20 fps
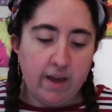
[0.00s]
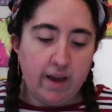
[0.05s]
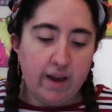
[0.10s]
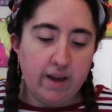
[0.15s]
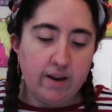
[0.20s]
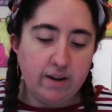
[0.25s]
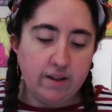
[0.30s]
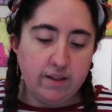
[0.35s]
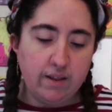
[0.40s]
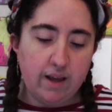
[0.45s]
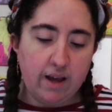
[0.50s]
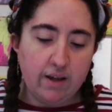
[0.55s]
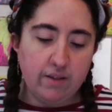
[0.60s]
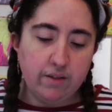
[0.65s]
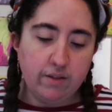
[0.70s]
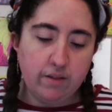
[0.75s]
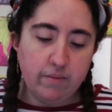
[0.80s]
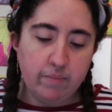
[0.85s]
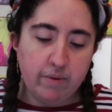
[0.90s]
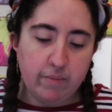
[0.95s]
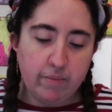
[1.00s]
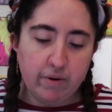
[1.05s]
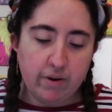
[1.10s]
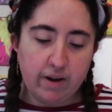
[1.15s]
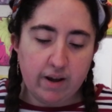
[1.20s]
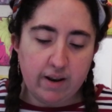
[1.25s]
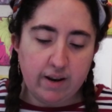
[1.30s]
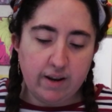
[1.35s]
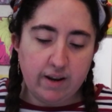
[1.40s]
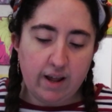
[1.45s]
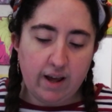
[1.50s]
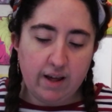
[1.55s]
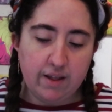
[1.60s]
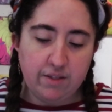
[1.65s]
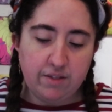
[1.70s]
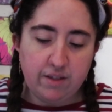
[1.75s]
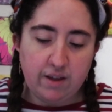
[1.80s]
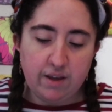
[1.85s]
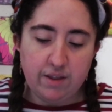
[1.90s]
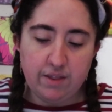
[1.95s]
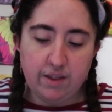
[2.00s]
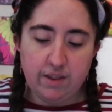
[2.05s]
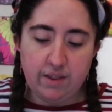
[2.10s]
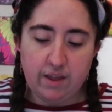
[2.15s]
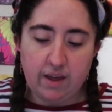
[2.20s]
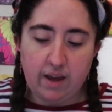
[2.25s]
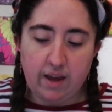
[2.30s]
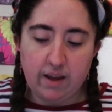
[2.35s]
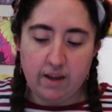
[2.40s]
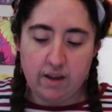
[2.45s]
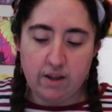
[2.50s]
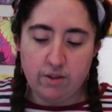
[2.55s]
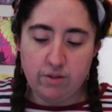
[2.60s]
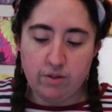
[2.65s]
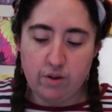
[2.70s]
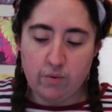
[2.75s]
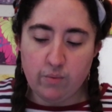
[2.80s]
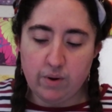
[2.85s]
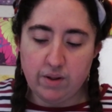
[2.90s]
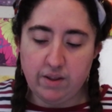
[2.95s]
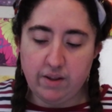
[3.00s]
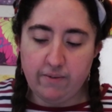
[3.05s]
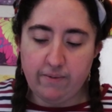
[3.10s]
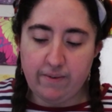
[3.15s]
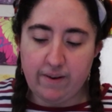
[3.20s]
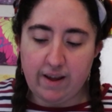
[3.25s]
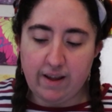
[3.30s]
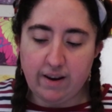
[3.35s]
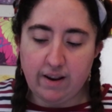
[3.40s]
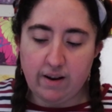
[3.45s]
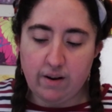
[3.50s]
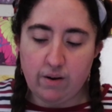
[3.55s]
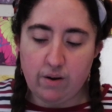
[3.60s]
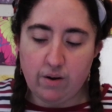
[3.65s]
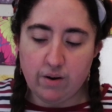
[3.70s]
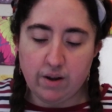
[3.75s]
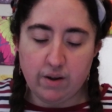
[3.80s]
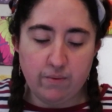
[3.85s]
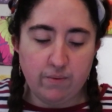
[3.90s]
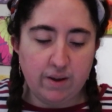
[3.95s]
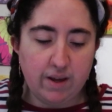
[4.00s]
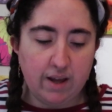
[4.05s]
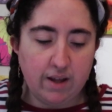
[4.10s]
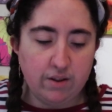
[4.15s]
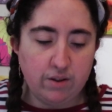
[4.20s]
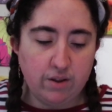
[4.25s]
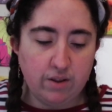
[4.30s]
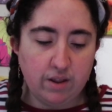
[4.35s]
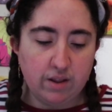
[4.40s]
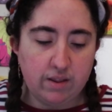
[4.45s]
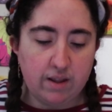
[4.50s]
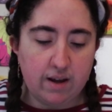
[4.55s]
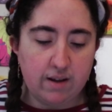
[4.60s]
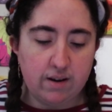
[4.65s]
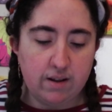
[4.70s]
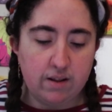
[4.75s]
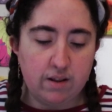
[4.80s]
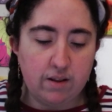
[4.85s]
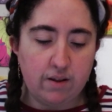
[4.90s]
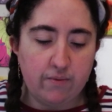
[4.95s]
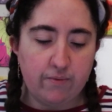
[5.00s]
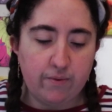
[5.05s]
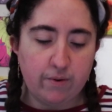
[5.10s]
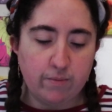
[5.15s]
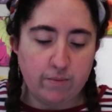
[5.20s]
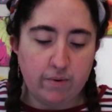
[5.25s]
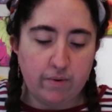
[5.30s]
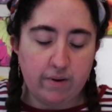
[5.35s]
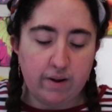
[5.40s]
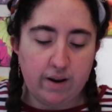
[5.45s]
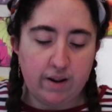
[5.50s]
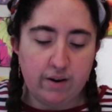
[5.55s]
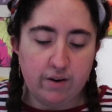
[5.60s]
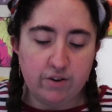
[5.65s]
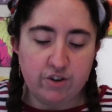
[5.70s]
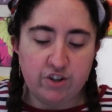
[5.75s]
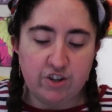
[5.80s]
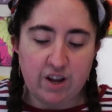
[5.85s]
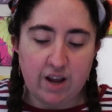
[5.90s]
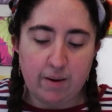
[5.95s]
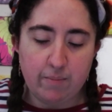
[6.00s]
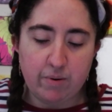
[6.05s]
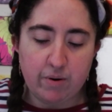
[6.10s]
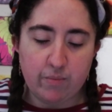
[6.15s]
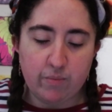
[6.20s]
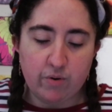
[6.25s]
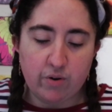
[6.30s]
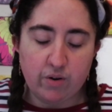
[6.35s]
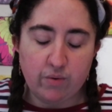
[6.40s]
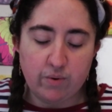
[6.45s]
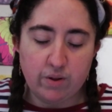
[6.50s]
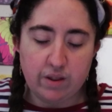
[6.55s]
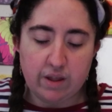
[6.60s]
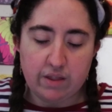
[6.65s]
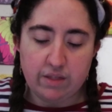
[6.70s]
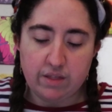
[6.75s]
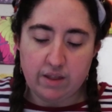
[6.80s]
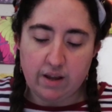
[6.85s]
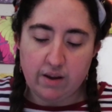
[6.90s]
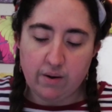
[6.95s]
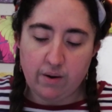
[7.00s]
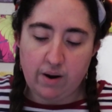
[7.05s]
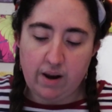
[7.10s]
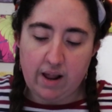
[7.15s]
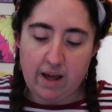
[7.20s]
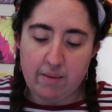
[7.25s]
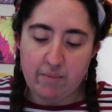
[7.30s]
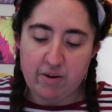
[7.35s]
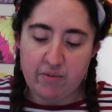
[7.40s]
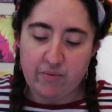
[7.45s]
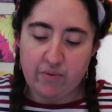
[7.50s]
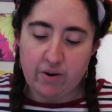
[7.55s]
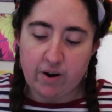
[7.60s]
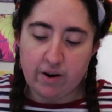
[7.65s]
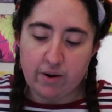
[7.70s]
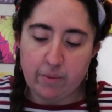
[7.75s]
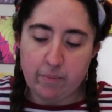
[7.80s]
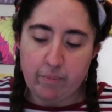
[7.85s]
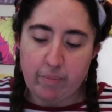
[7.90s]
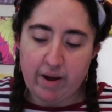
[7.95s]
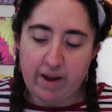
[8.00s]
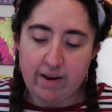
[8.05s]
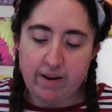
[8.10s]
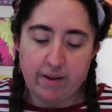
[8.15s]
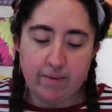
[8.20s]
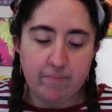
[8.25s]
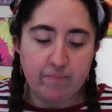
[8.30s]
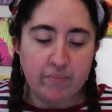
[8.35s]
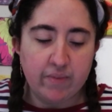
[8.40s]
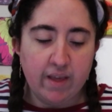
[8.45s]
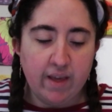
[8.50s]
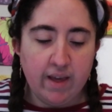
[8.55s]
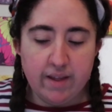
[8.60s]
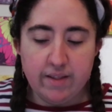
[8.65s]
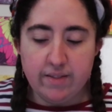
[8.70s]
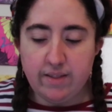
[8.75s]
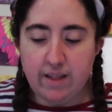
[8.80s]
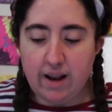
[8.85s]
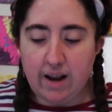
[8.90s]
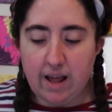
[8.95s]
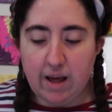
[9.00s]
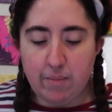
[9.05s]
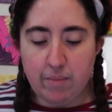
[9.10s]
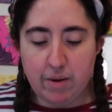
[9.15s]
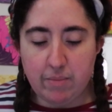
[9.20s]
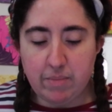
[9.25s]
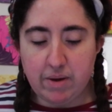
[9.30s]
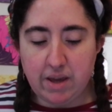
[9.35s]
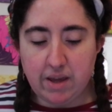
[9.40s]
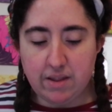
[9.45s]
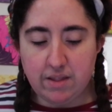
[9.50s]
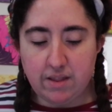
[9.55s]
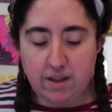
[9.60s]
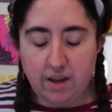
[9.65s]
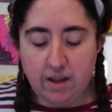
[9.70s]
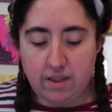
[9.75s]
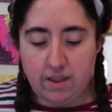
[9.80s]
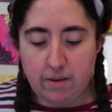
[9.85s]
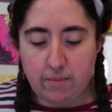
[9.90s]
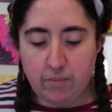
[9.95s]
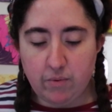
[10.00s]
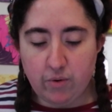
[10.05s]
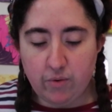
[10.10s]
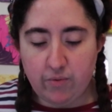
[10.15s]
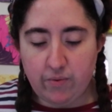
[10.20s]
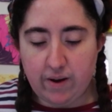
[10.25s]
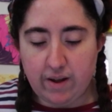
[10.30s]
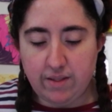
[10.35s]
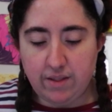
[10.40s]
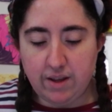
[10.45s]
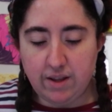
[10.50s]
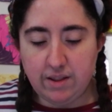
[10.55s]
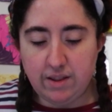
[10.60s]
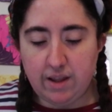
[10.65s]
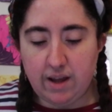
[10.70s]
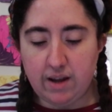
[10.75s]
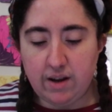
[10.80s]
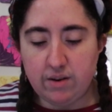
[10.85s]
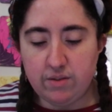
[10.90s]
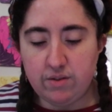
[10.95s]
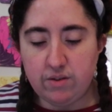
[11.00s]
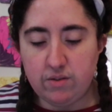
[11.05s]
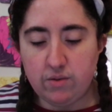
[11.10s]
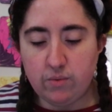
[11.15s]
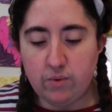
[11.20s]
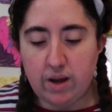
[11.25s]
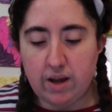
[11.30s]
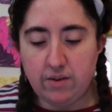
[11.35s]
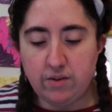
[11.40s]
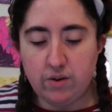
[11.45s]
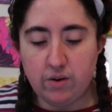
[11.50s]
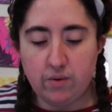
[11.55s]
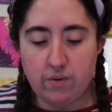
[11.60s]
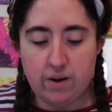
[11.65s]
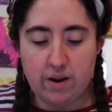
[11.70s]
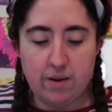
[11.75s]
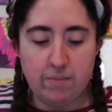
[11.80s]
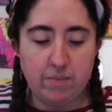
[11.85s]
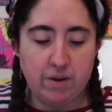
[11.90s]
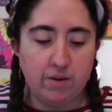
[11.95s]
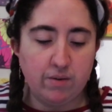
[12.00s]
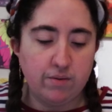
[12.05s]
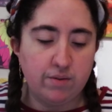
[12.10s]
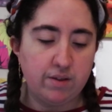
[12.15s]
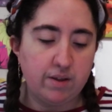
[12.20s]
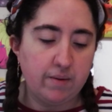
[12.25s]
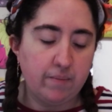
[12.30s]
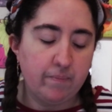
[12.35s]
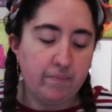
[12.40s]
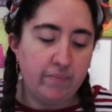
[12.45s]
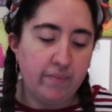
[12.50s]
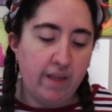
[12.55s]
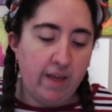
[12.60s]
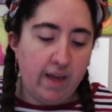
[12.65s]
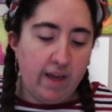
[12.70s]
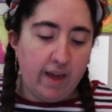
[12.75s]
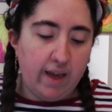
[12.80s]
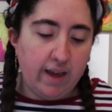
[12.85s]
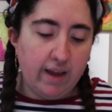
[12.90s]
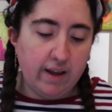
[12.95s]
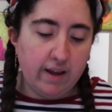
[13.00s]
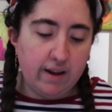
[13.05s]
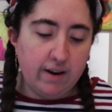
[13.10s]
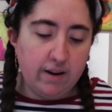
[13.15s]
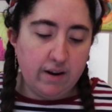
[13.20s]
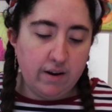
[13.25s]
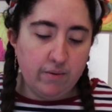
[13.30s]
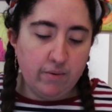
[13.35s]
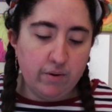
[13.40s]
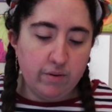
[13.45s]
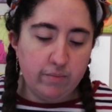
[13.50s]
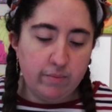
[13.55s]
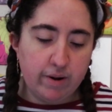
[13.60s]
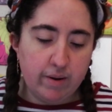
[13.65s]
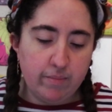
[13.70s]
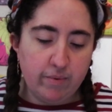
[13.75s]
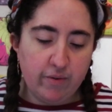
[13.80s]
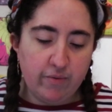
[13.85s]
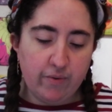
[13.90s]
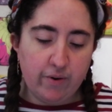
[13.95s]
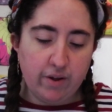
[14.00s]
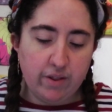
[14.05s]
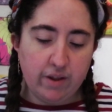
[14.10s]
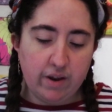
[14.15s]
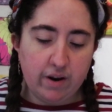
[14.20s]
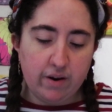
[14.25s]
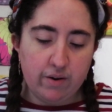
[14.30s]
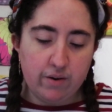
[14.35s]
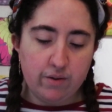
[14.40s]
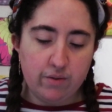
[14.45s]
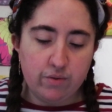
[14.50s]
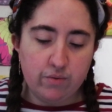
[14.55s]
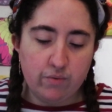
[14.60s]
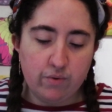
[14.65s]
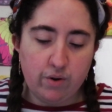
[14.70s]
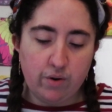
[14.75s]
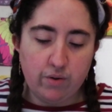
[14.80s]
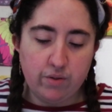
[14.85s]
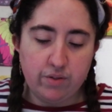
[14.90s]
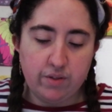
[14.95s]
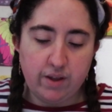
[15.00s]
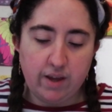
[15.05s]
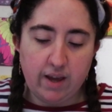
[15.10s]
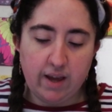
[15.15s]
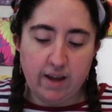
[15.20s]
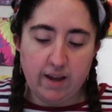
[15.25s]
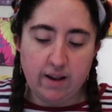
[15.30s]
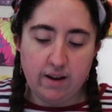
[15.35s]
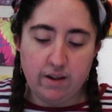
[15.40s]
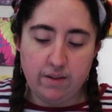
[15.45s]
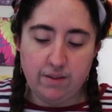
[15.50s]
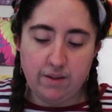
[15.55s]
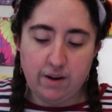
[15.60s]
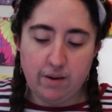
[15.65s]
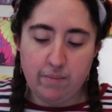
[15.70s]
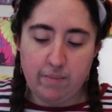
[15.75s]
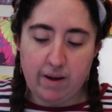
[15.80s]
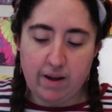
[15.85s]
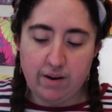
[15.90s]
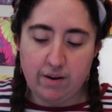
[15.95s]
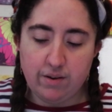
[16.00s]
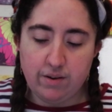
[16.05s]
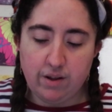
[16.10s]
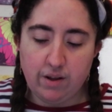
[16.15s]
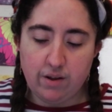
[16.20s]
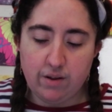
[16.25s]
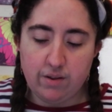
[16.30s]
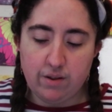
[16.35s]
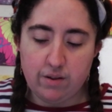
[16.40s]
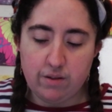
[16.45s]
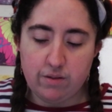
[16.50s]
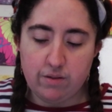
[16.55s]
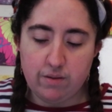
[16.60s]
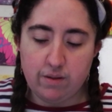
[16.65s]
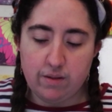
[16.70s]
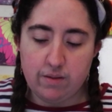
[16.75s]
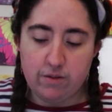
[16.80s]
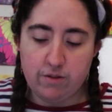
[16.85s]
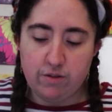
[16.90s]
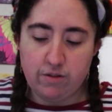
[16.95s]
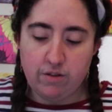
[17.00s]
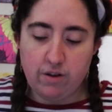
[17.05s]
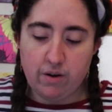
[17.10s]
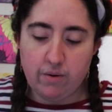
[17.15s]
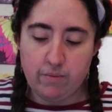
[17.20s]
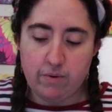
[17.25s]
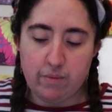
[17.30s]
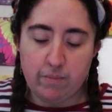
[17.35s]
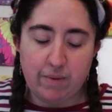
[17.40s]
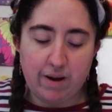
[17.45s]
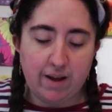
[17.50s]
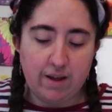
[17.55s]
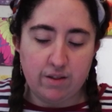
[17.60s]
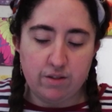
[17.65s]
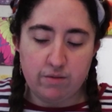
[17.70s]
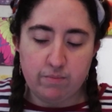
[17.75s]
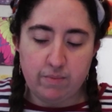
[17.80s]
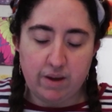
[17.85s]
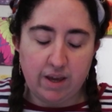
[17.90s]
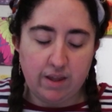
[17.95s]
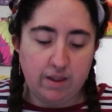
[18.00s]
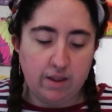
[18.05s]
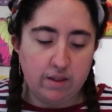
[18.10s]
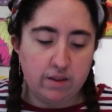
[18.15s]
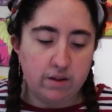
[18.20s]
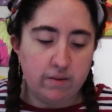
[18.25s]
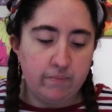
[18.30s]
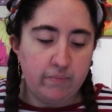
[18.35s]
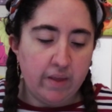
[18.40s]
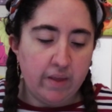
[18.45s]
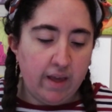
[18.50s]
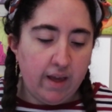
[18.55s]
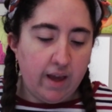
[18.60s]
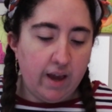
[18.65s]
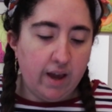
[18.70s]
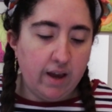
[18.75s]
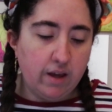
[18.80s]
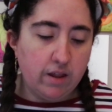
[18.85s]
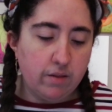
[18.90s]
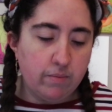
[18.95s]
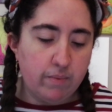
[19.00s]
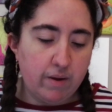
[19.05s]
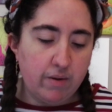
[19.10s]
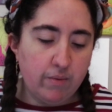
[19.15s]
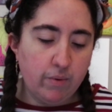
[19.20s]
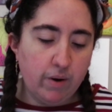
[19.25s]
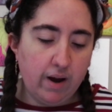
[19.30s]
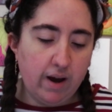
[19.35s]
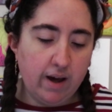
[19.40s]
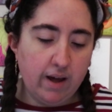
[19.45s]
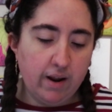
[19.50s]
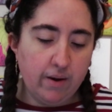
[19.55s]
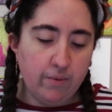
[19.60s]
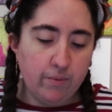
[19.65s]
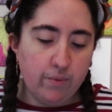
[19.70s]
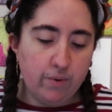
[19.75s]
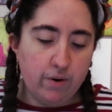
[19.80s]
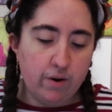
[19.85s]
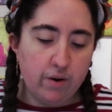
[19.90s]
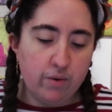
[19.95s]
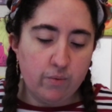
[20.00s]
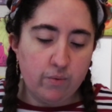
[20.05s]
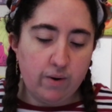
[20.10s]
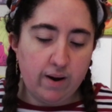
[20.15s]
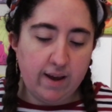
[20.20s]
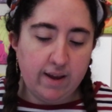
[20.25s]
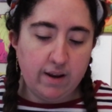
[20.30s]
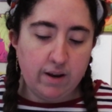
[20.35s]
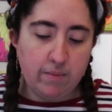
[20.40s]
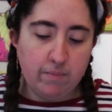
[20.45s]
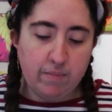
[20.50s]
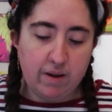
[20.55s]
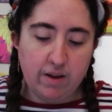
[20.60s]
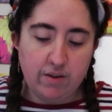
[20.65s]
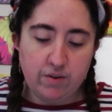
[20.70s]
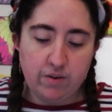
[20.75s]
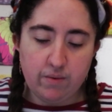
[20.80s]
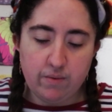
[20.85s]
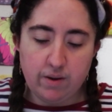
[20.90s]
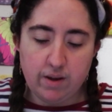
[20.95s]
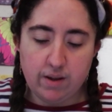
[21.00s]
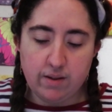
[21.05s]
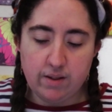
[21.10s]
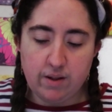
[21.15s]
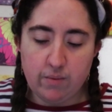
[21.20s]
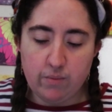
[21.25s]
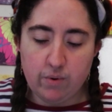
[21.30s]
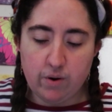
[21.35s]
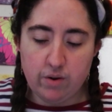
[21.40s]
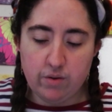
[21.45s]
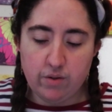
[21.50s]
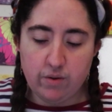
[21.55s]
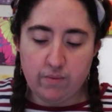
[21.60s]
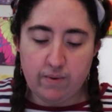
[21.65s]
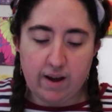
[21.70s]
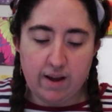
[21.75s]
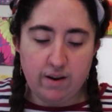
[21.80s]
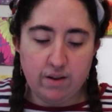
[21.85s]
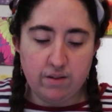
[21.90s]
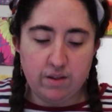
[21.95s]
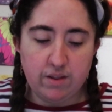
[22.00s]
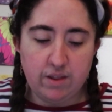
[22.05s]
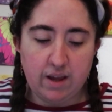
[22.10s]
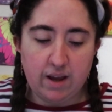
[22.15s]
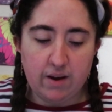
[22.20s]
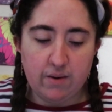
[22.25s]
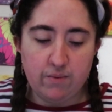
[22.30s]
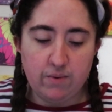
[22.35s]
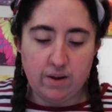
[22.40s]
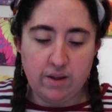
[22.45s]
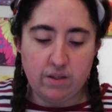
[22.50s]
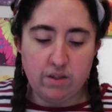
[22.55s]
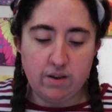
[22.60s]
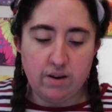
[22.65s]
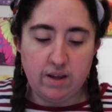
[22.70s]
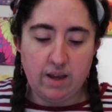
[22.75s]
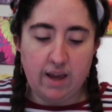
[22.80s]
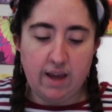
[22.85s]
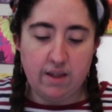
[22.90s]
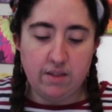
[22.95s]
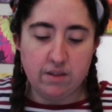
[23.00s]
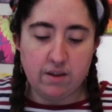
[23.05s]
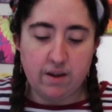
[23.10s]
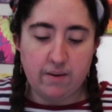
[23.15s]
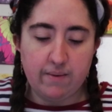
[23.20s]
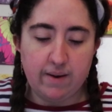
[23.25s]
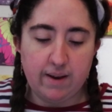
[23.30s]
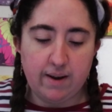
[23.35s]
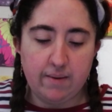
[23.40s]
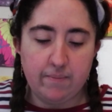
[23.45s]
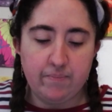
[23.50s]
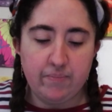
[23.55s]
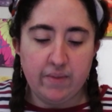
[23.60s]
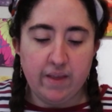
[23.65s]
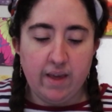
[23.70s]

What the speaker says: And in the eyes of the people, Karina had saved the day. And somewhat deflated, Loki re-entered the town in the form of a little shepherd boy with a single llama for a companion. The llama being Didem, who found the entire situation quite amusing. And Karina was brought before the Earl of Rosie, and he lived in a manor near the silver smithies. And his men were hard at work weighing and measuring the worth of items that they had recently excavated.